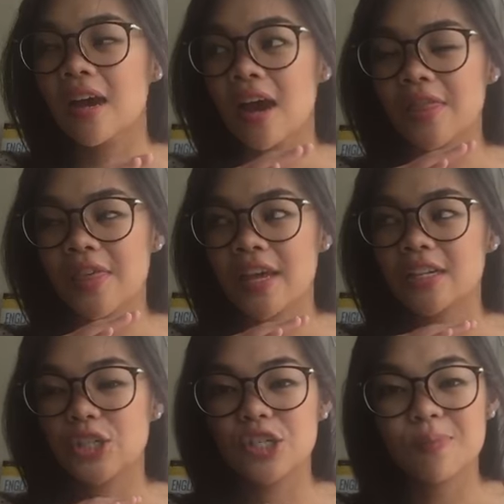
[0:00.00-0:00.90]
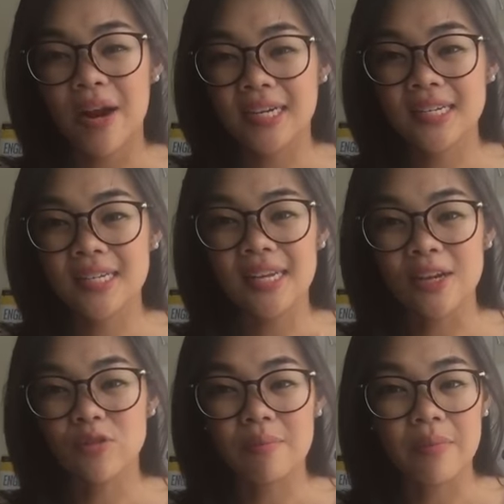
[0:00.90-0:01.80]
I think just practice
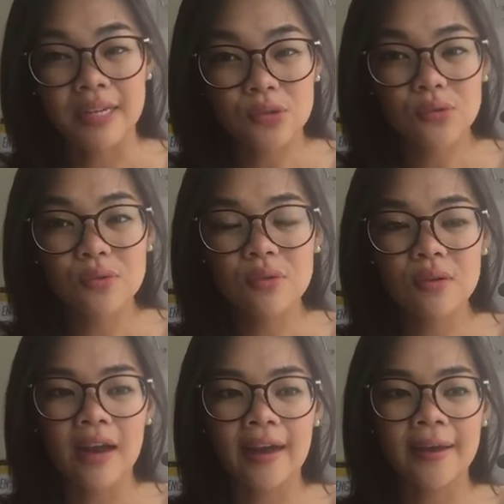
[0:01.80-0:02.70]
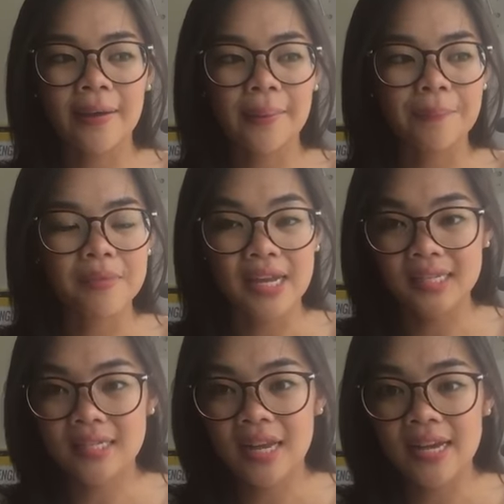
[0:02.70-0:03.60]
incremental
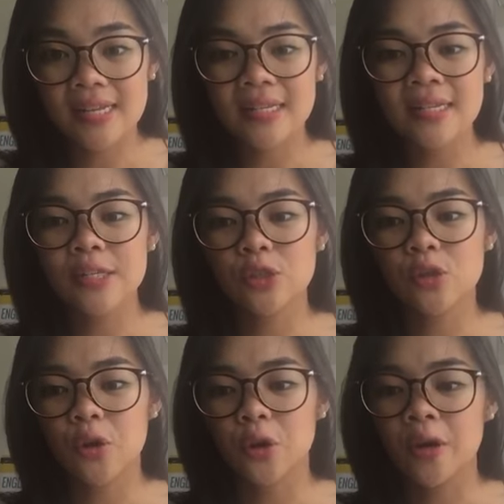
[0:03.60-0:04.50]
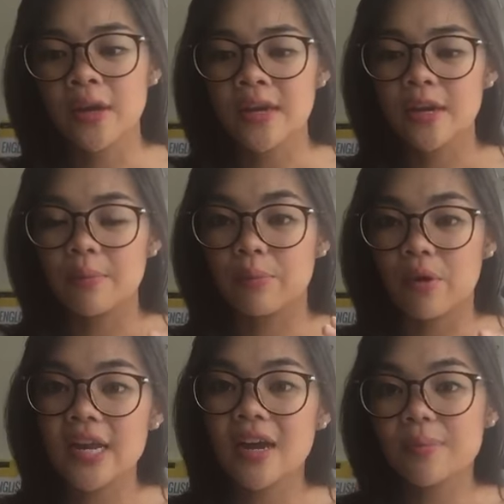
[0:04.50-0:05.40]
exercises. So
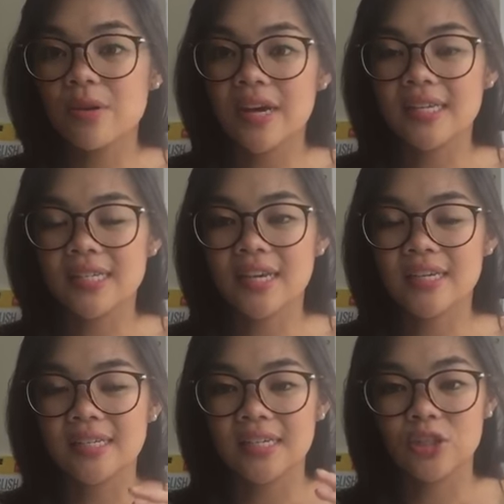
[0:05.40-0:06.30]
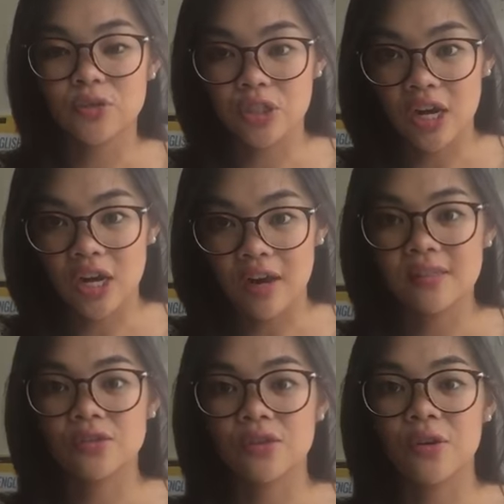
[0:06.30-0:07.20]
break up your essays into chunks.
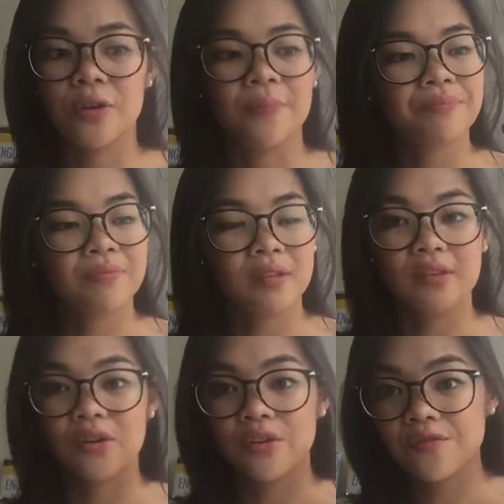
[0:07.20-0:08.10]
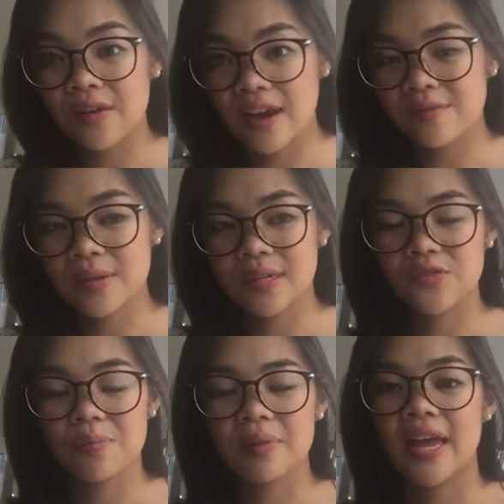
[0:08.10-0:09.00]
So, you know, 5 minutes
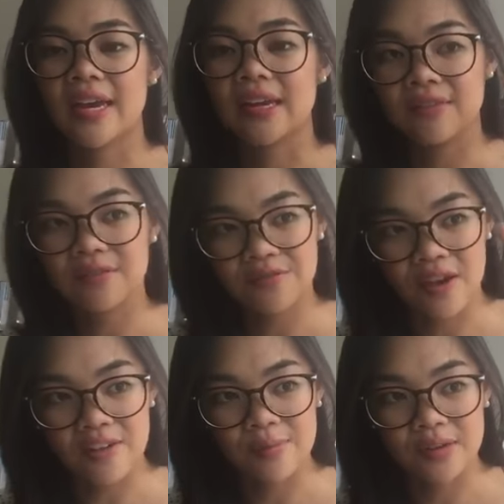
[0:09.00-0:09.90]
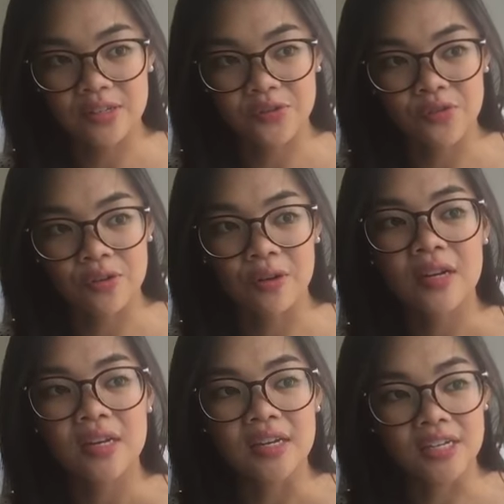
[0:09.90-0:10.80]
for planning, 5 minutes for
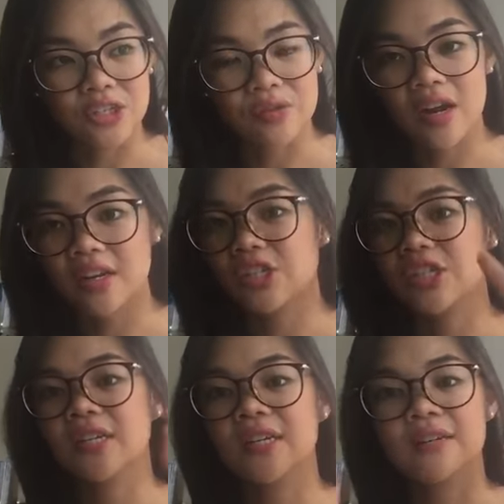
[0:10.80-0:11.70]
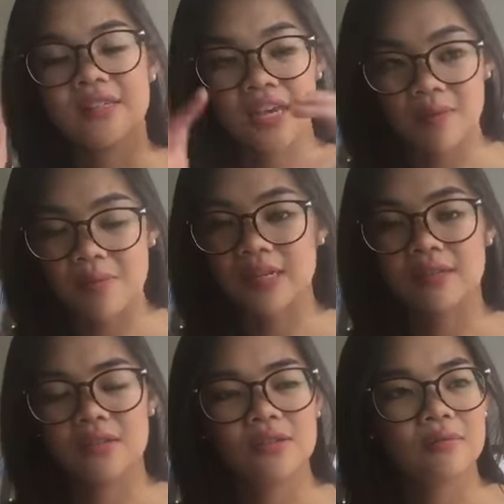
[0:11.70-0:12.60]
introduction, 10
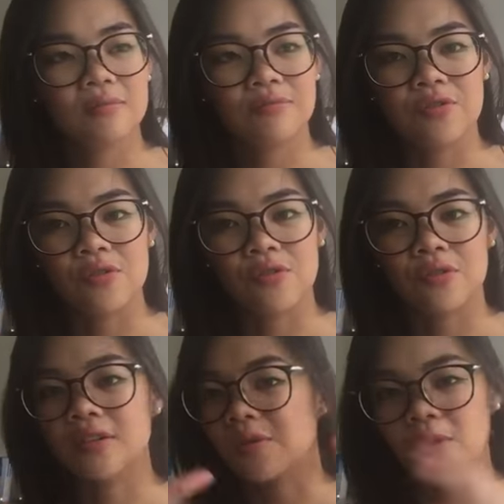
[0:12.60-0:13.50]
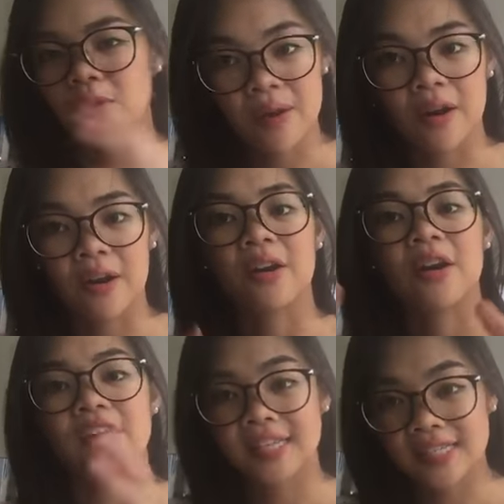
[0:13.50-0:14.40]
minutes for your body paragraph,
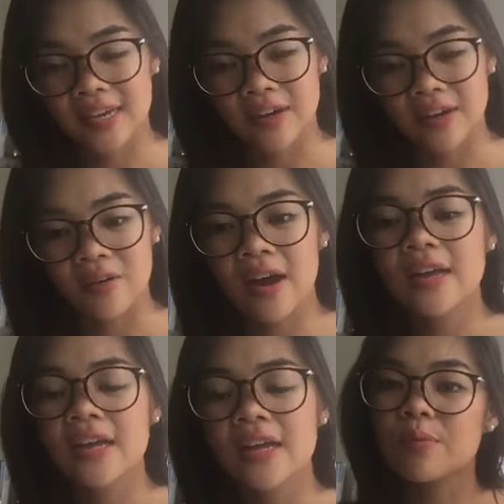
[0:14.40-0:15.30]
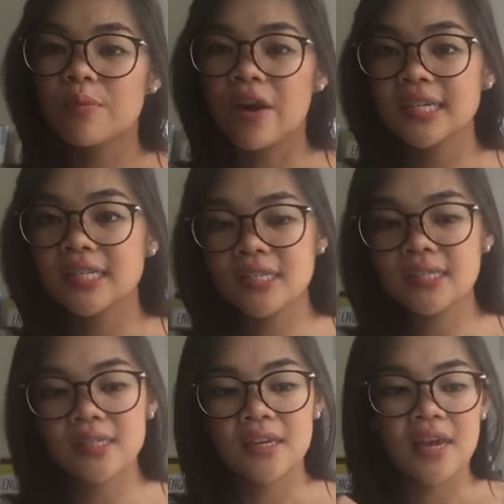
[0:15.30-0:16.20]
etc. Practice
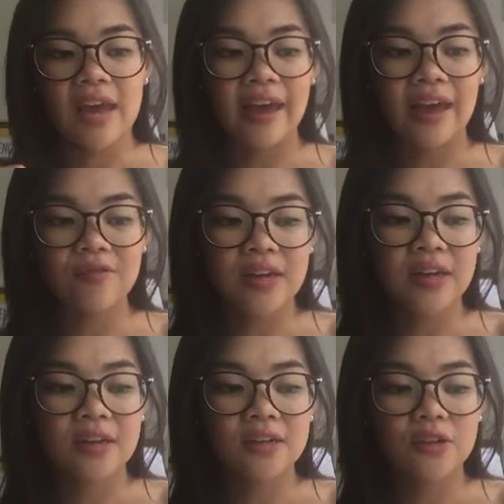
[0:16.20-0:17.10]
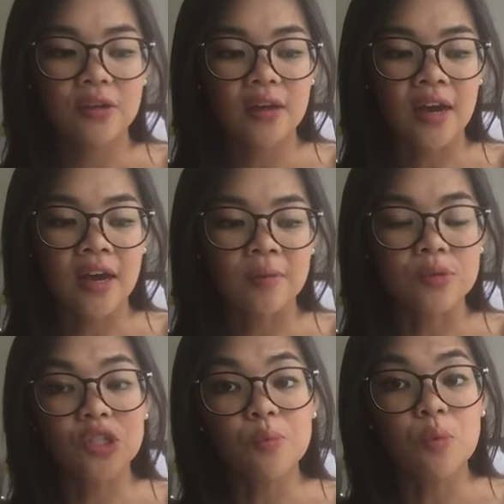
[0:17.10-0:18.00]
having
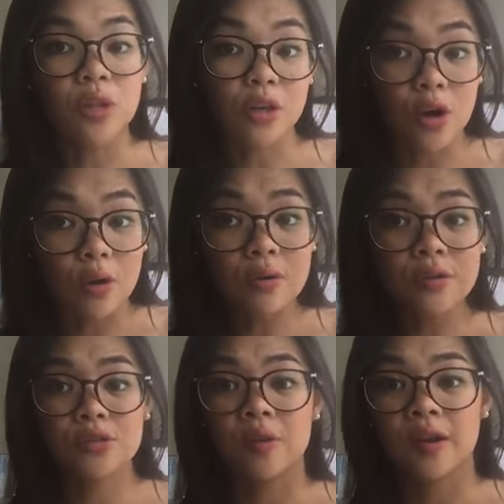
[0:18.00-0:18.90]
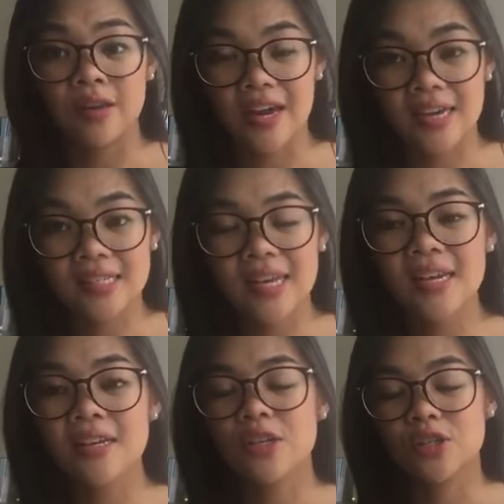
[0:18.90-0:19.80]
smaller goals throughout your essay
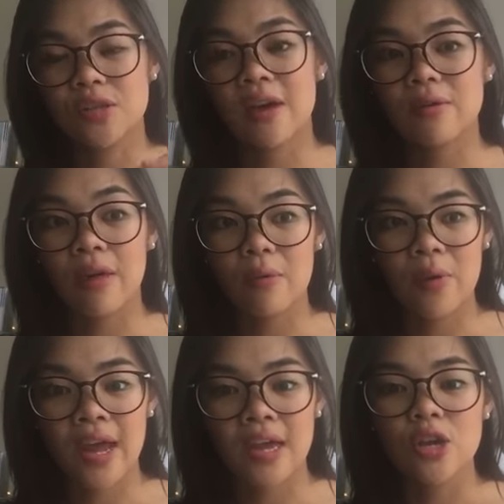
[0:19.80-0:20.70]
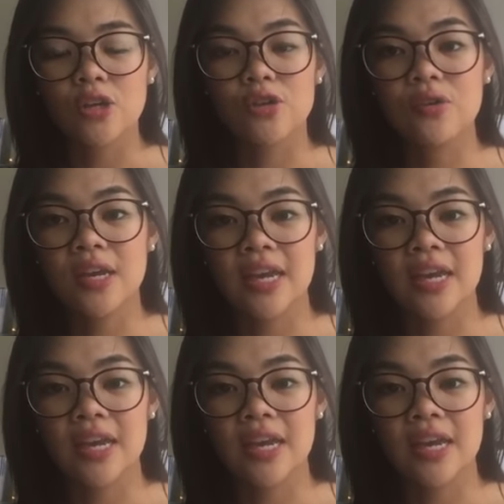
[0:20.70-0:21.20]
so that way you can